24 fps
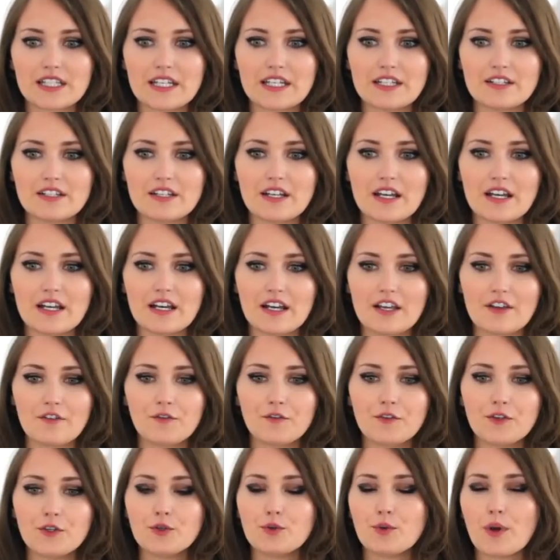And
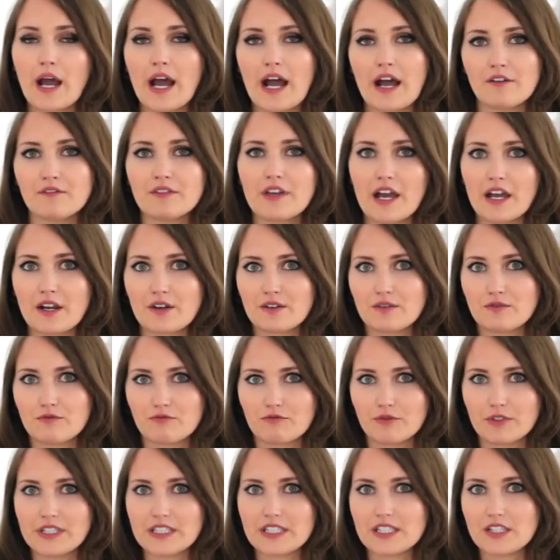if you have that
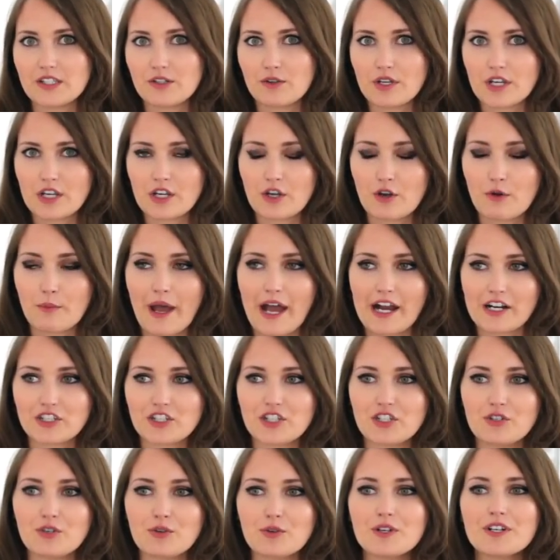reason you can go back
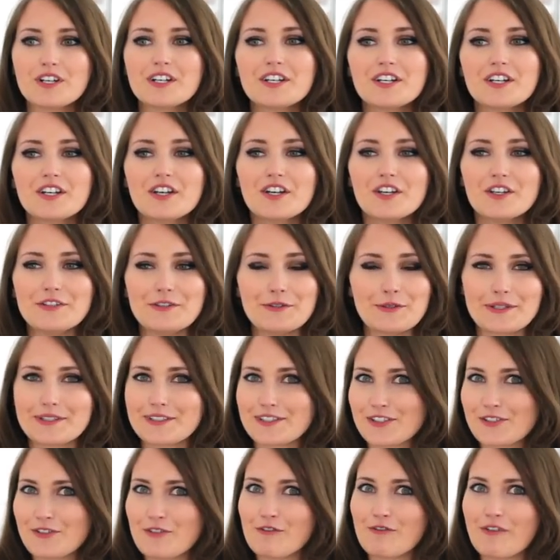to, you can
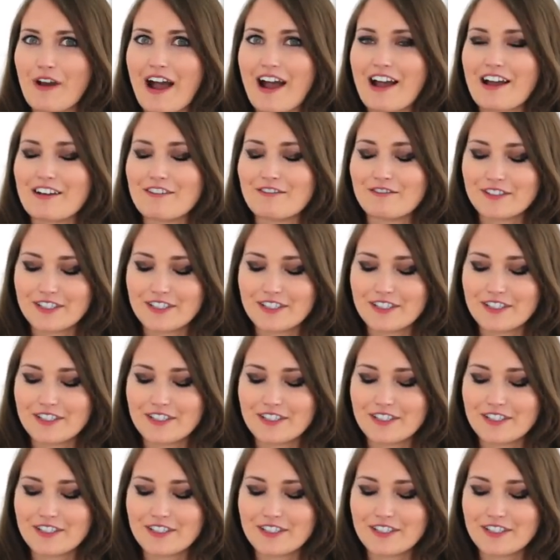survive.